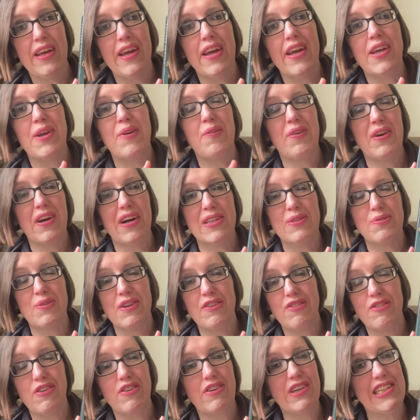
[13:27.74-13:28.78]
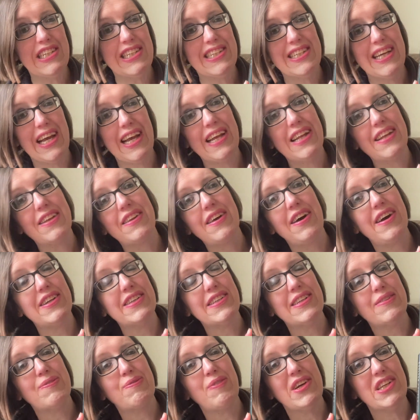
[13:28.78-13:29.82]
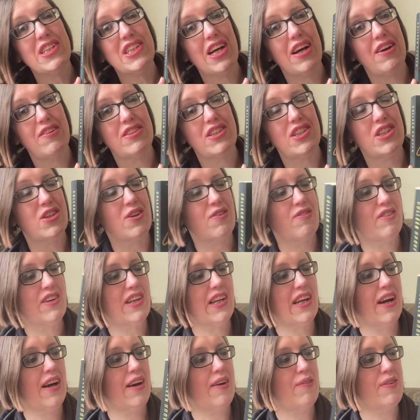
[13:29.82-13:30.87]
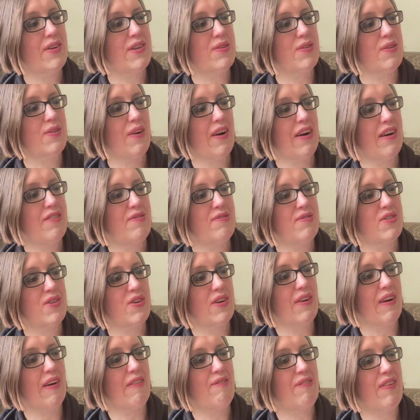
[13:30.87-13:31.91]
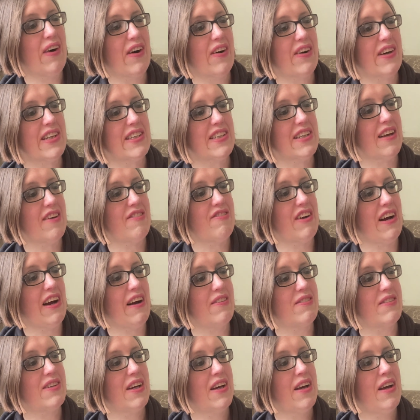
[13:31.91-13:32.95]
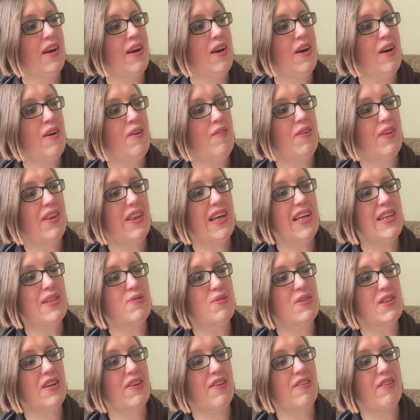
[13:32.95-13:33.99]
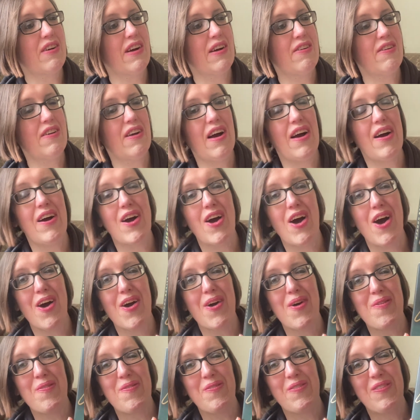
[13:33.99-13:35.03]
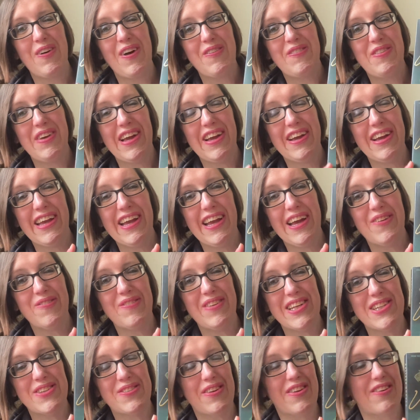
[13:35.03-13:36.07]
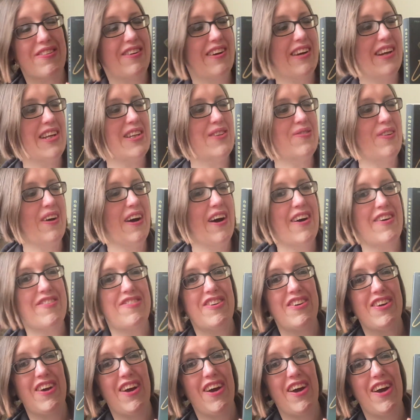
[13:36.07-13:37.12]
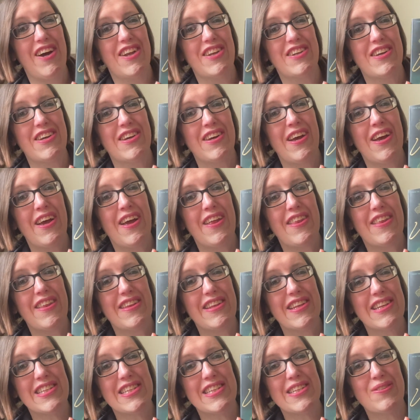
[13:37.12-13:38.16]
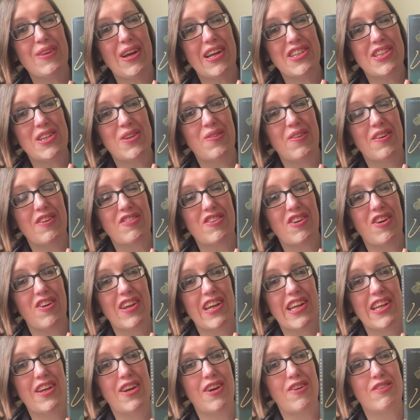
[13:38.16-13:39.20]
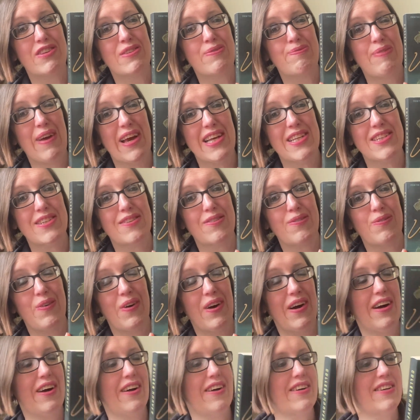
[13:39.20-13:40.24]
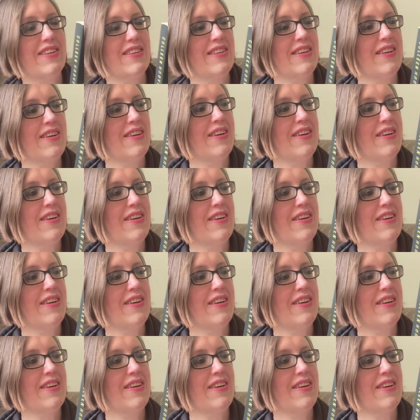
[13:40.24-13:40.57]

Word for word: You guys would have already seen that I did my charity shop video, which was where I'm talking about bargains that I found. But this was a threat. I, am a bit hit and miss with thrillers, but I've heard that this is actually one of Colleen Hoover's best works.